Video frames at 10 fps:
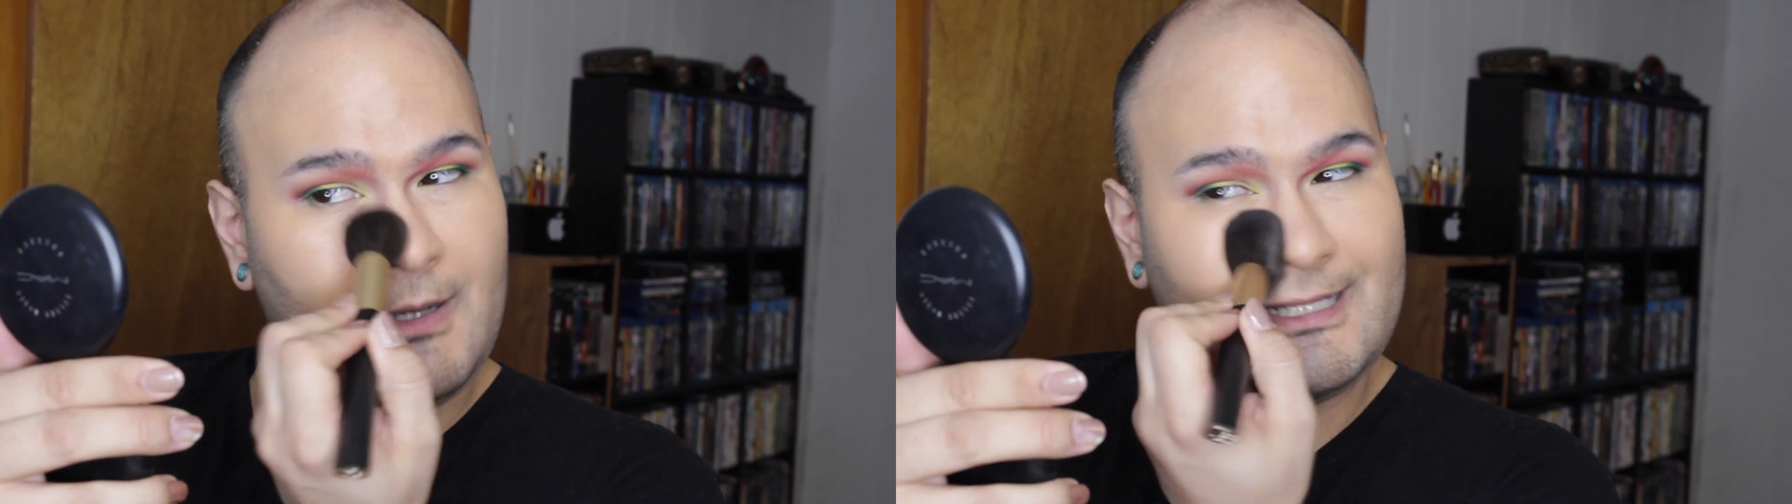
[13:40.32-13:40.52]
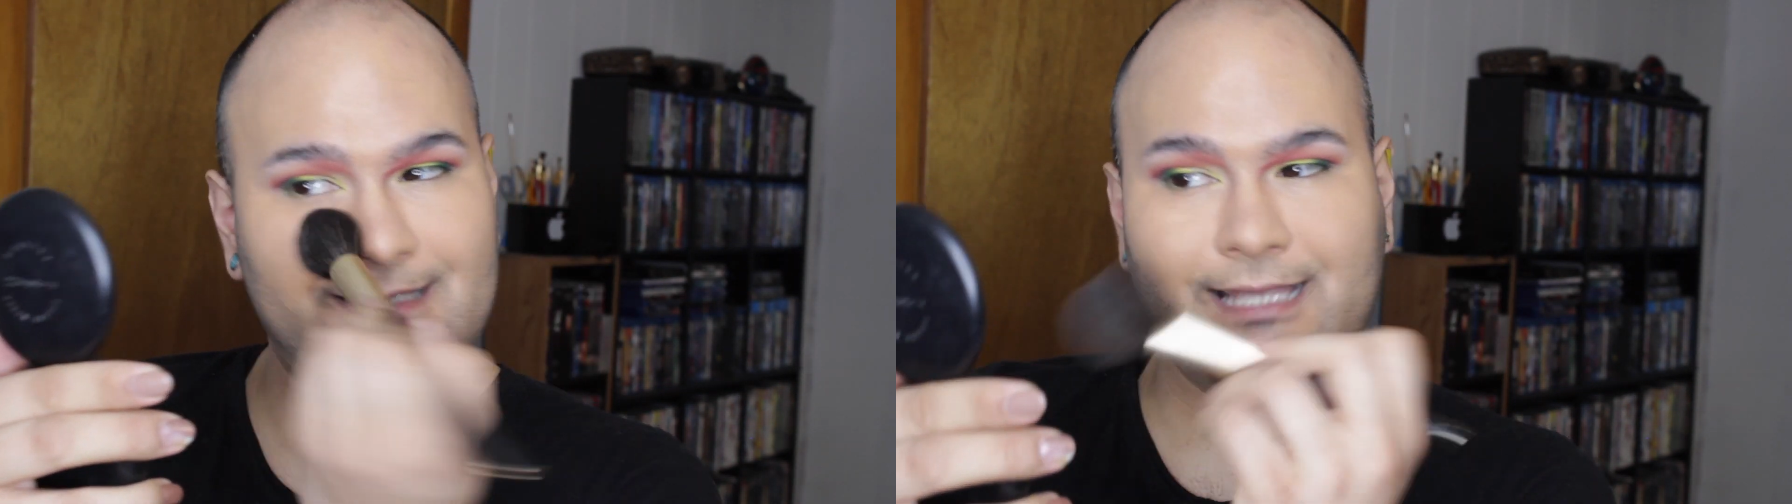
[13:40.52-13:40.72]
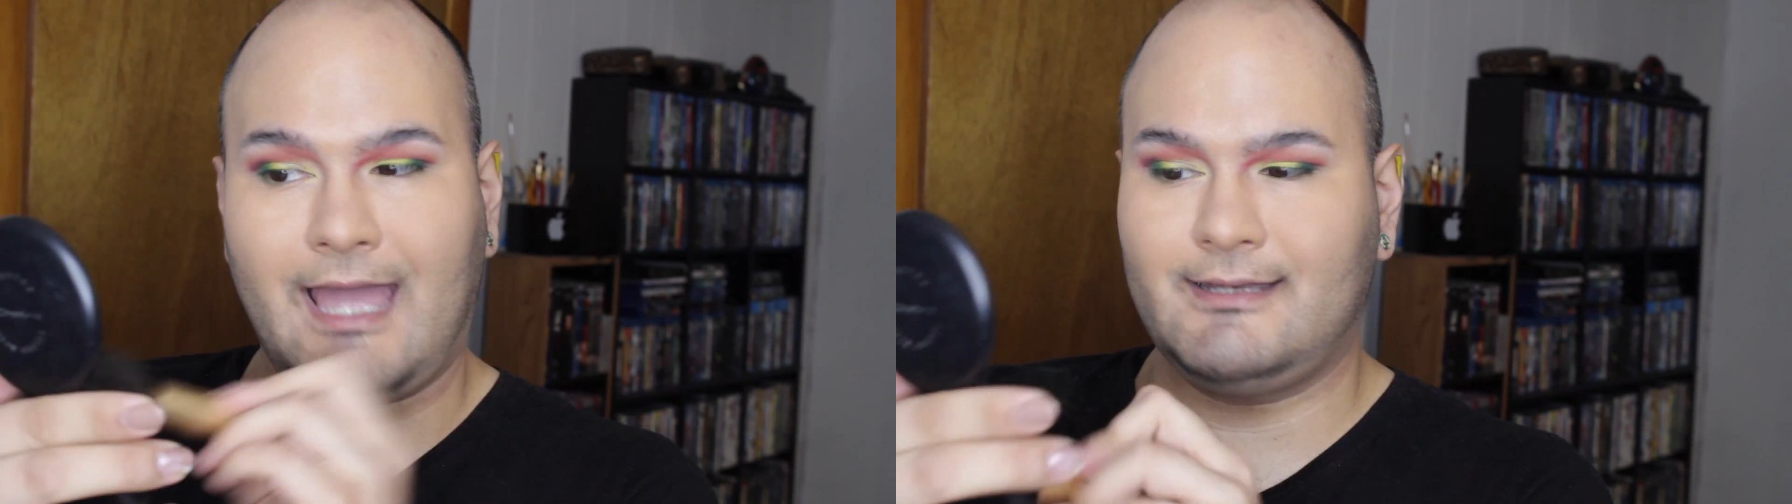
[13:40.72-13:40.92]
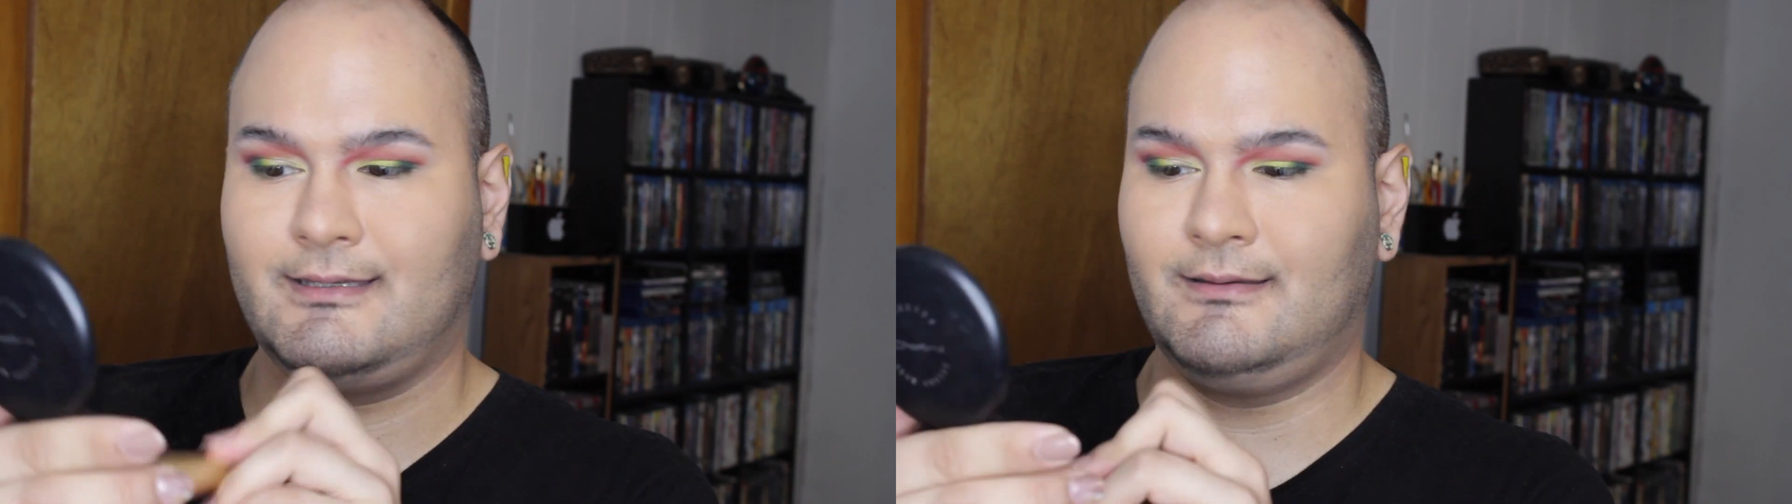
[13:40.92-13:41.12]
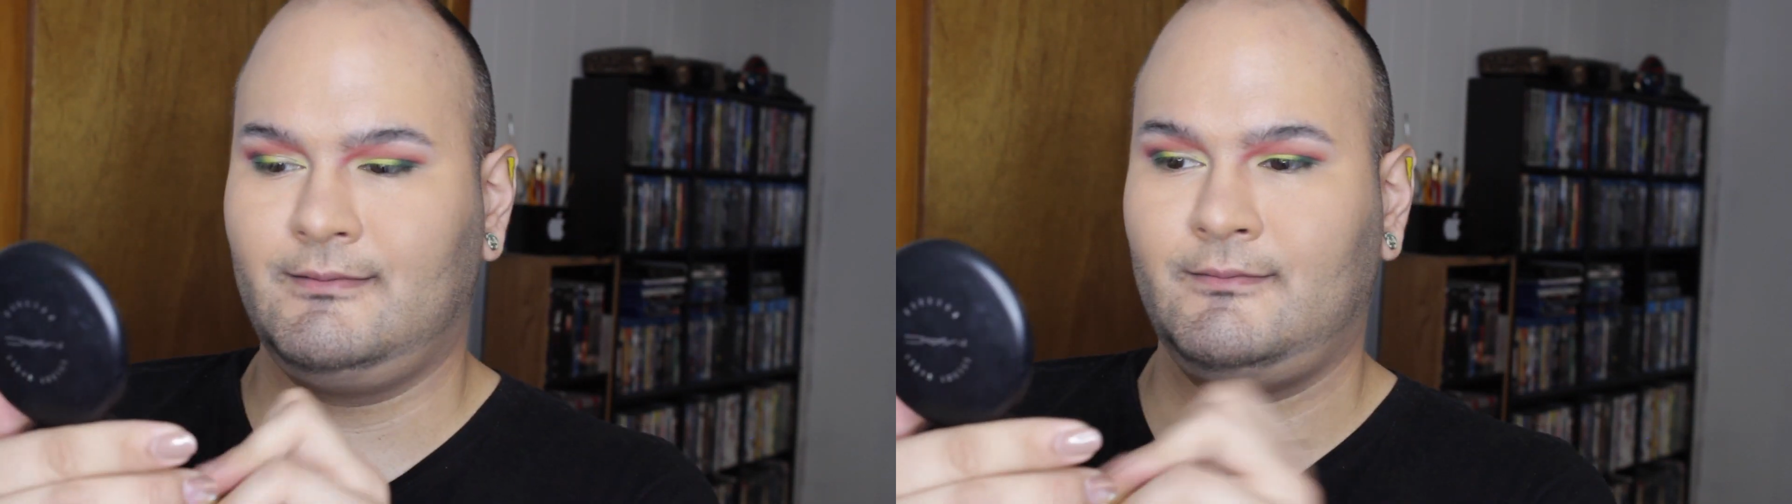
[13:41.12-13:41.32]
to
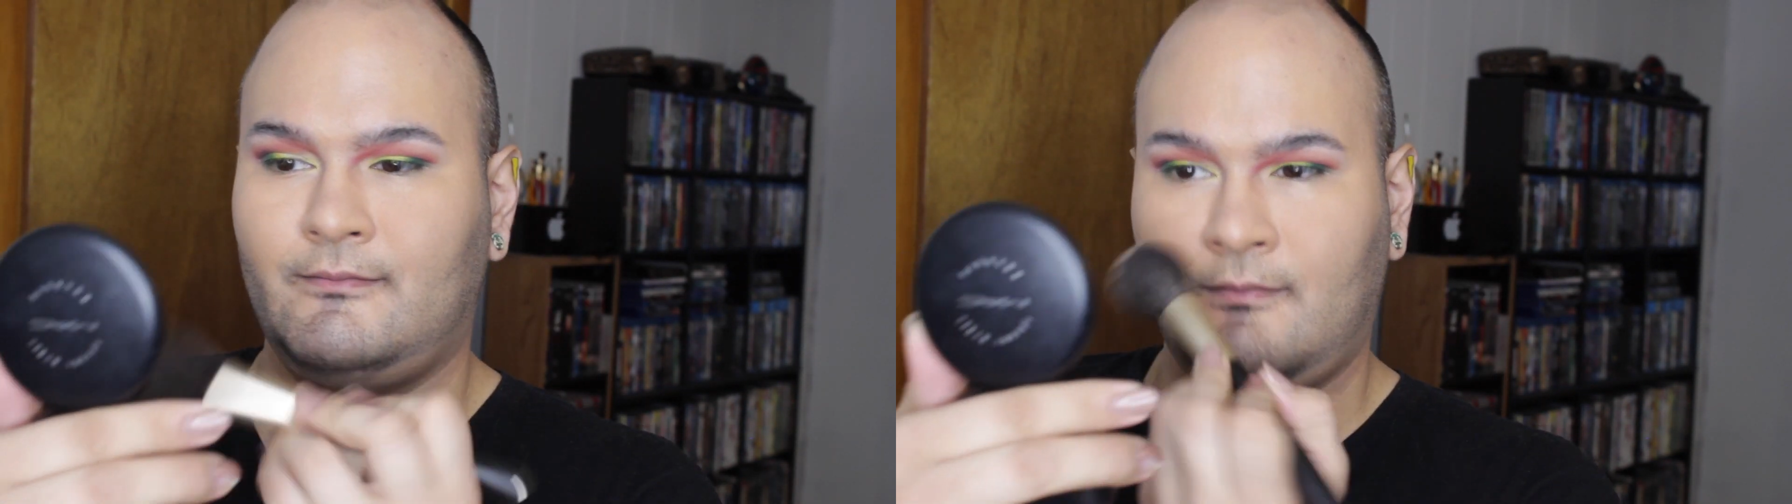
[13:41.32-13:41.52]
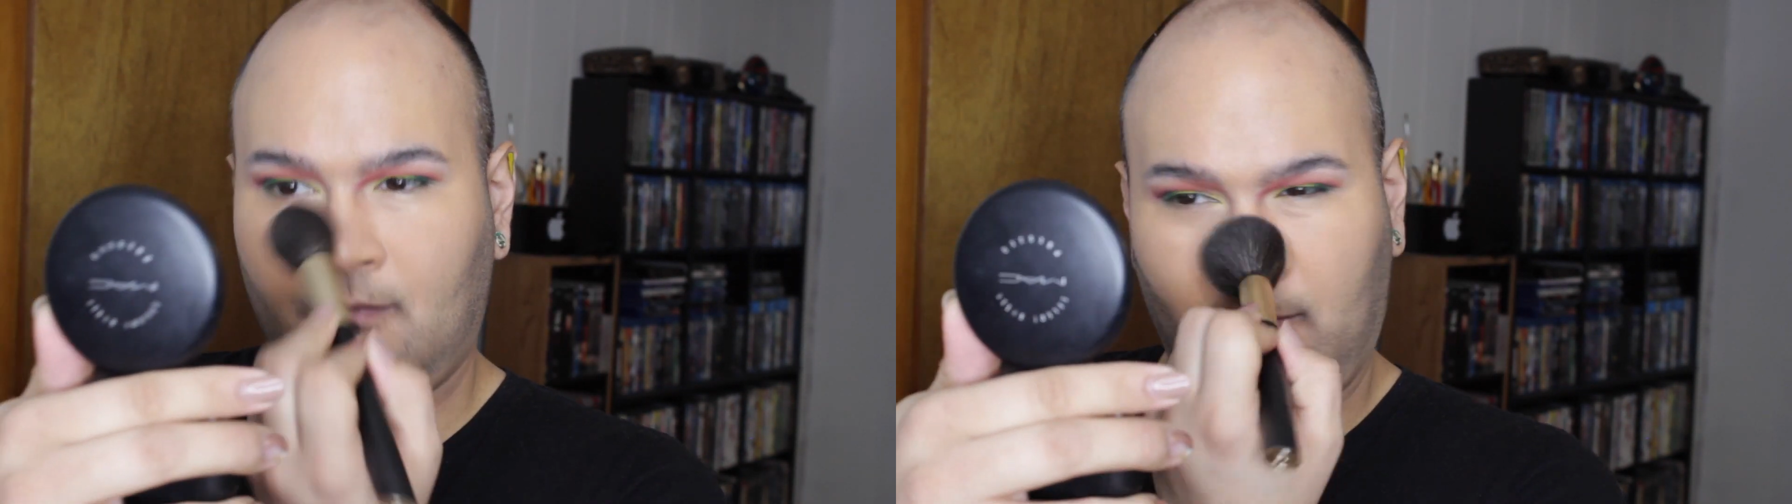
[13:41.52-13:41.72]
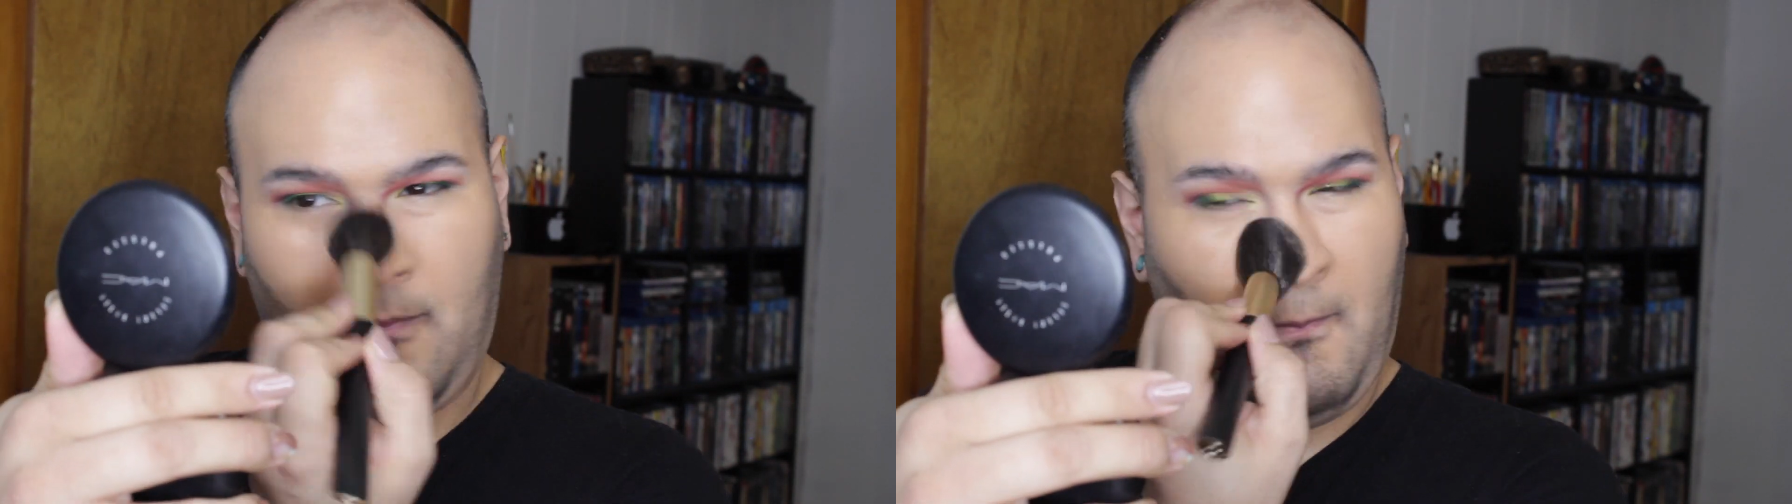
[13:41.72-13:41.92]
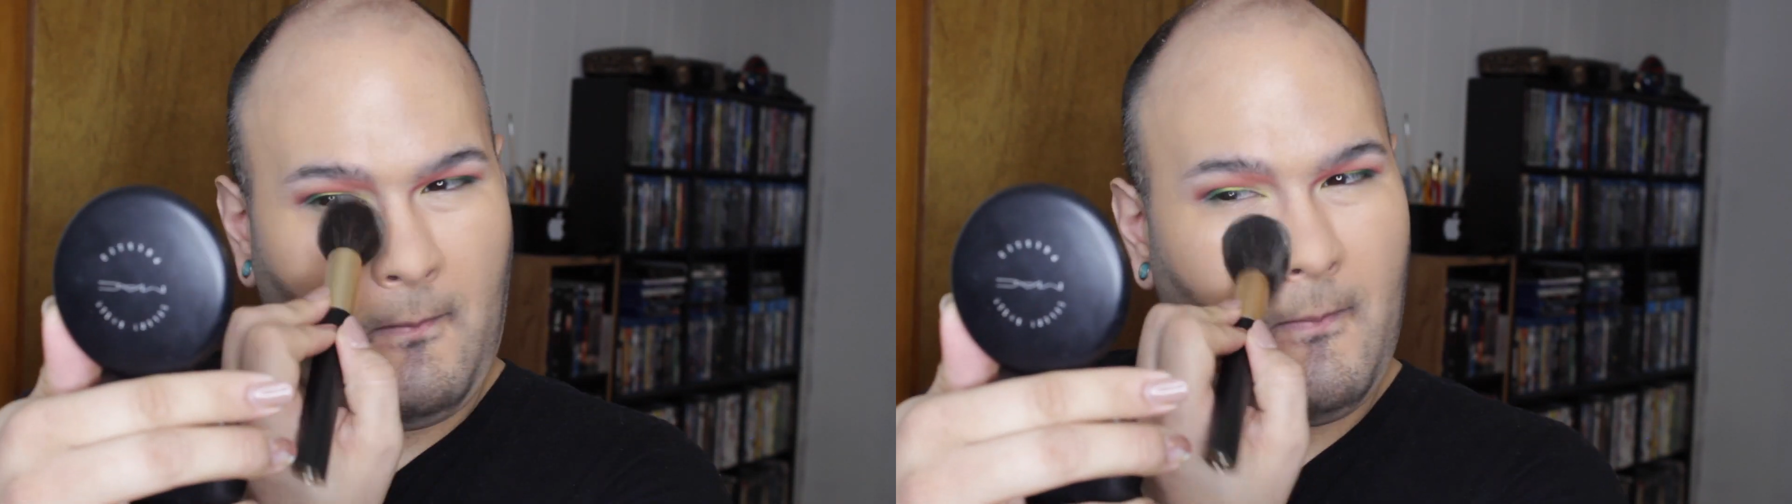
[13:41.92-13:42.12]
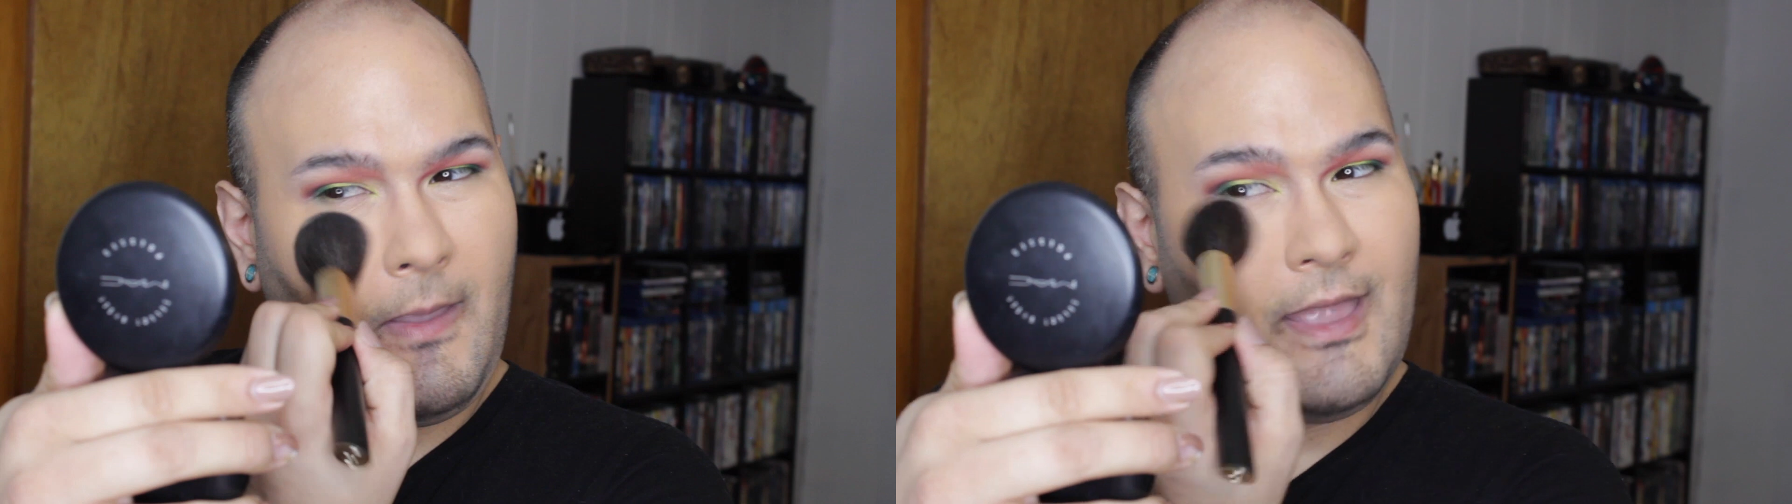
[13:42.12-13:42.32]
set.
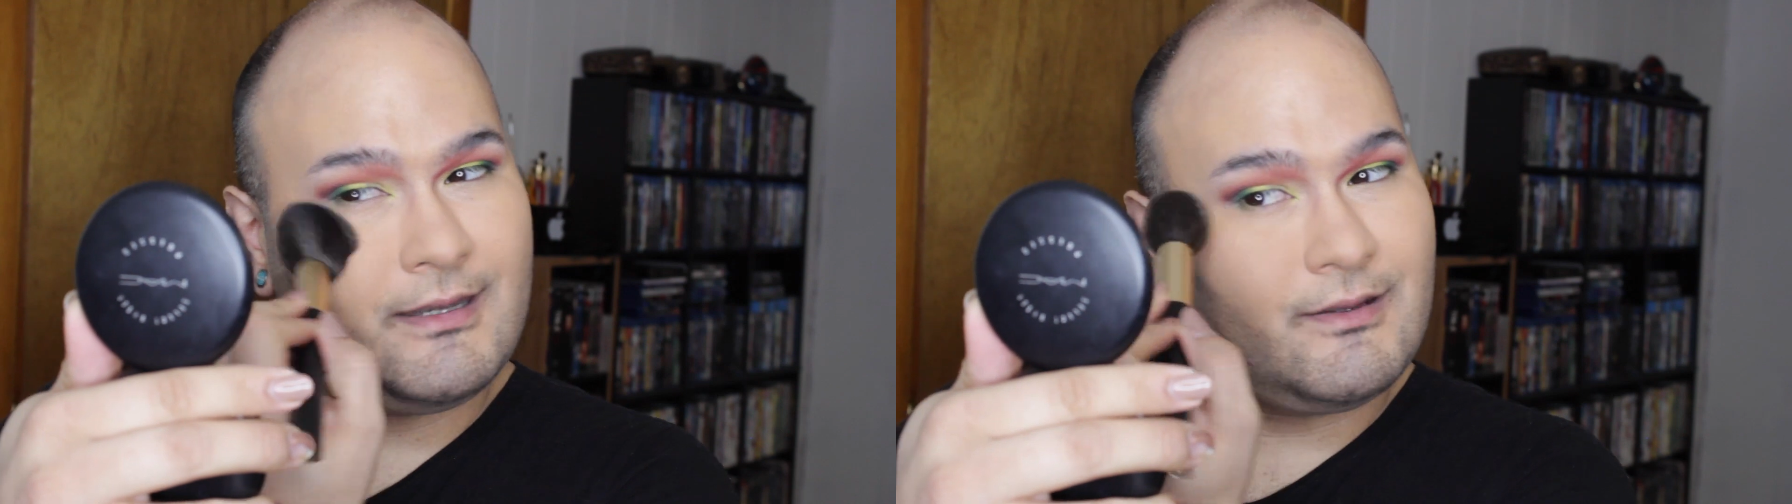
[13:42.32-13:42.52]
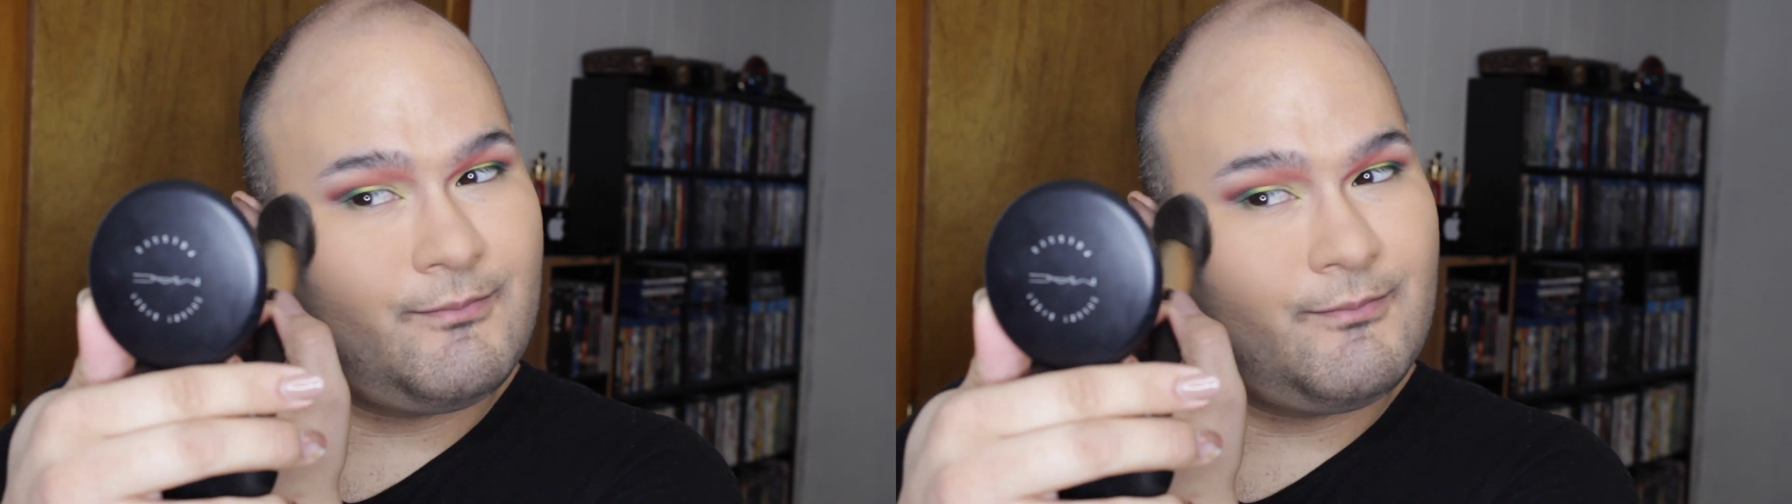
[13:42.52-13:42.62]
And